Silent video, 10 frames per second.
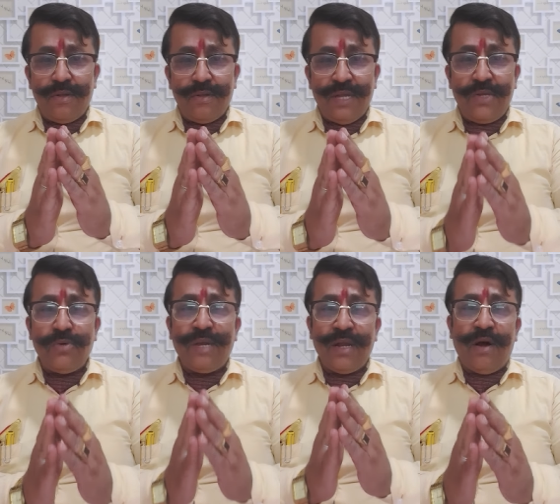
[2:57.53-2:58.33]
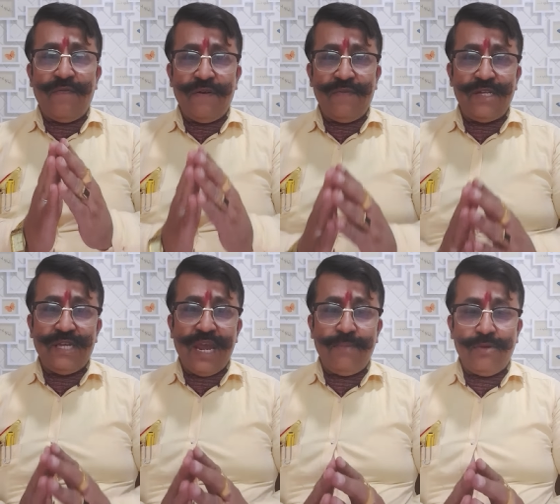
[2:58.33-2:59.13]
they took an offer which
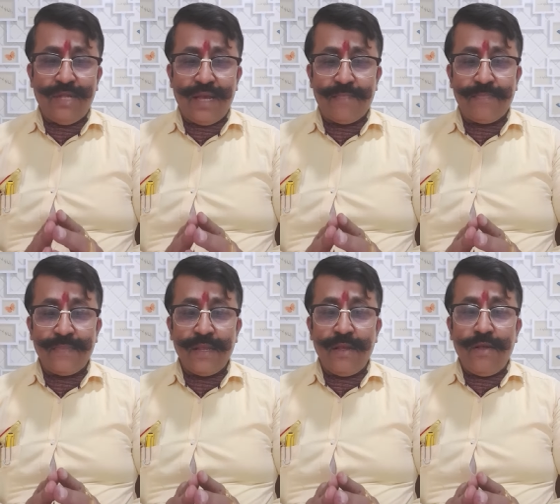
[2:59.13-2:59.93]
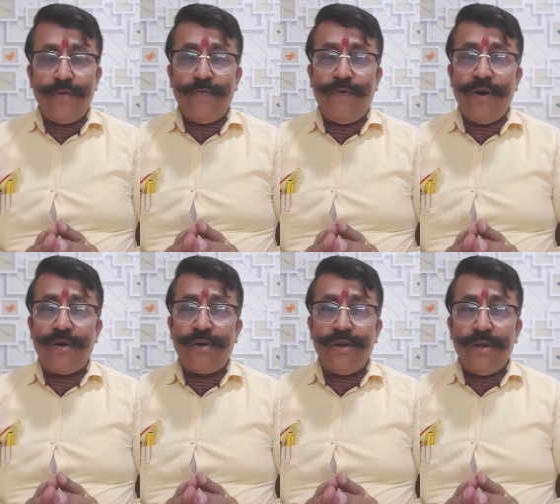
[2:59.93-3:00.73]
came to them for